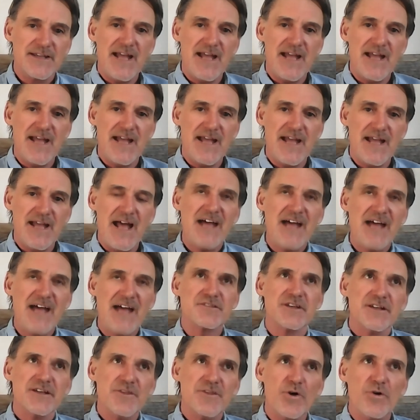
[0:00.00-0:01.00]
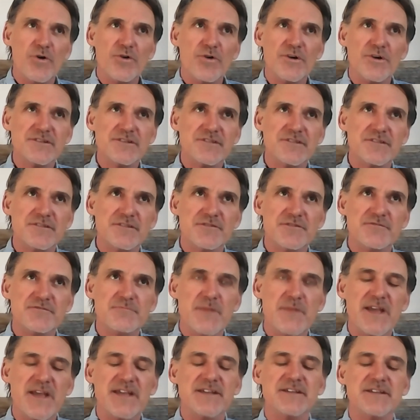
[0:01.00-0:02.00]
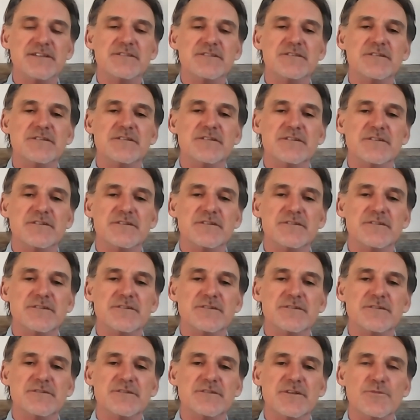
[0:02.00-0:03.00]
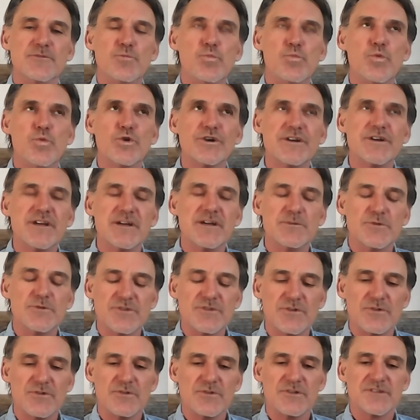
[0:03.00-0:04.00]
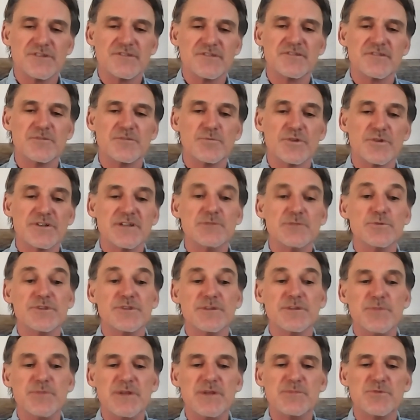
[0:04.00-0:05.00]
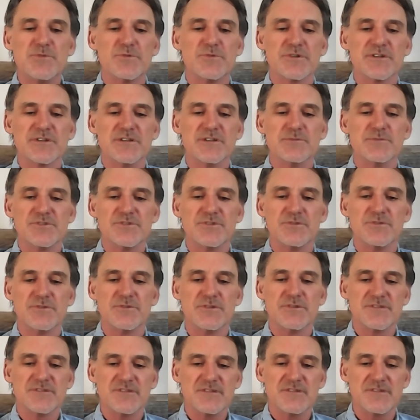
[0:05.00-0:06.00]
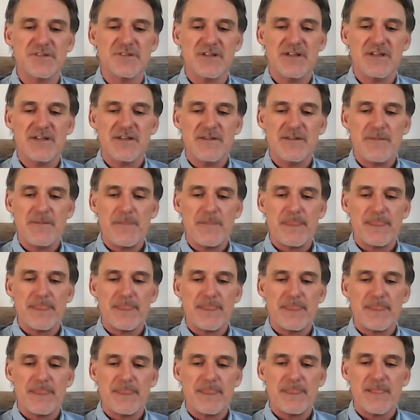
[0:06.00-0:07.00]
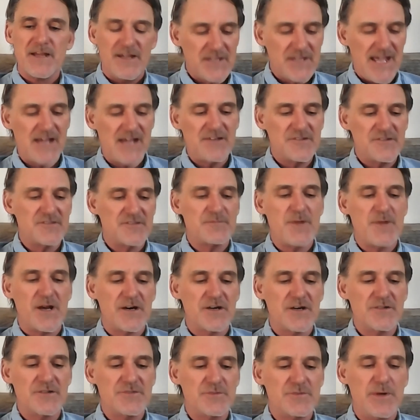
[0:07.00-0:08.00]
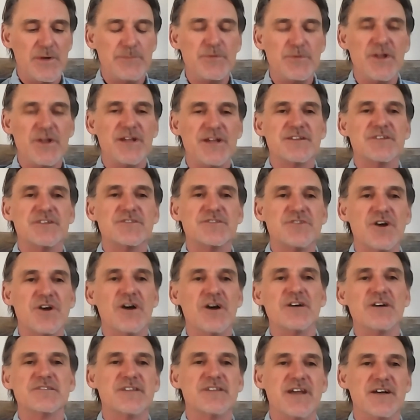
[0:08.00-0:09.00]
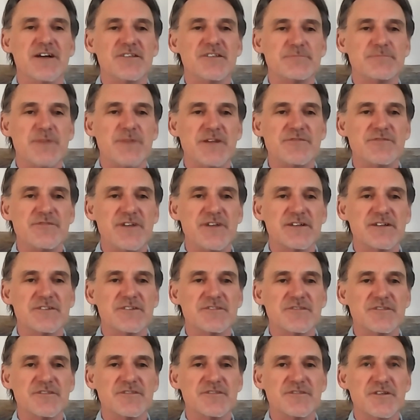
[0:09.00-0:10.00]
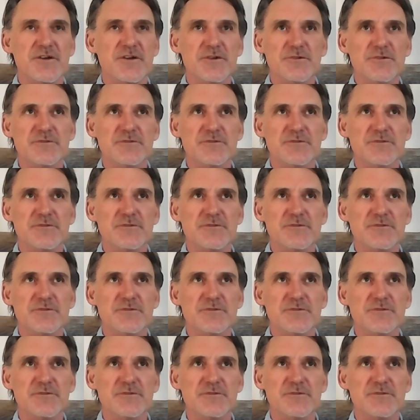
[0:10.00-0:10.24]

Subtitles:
It has, the horses have made it, working with the horses and working with the people working with the horses has calloused my heart the way playing the guitar has calloused my fingers.